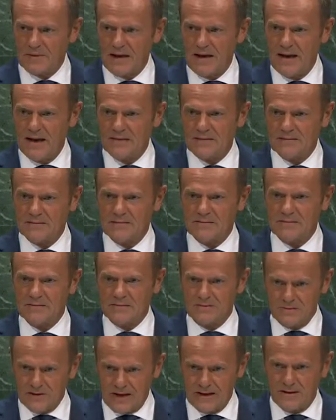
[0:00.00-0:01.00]
and
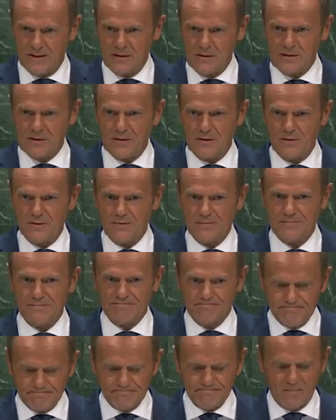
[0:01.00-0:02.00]
rightly so.
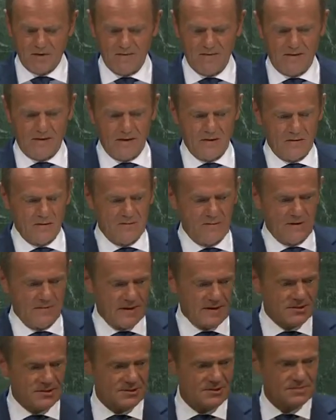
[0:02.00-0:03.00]
Thank you very
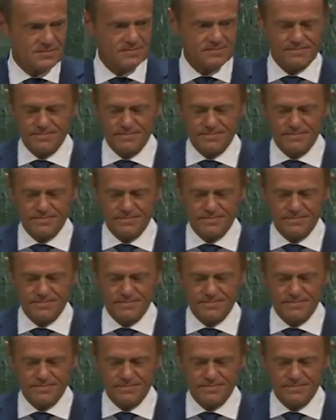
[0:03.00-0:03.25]
much.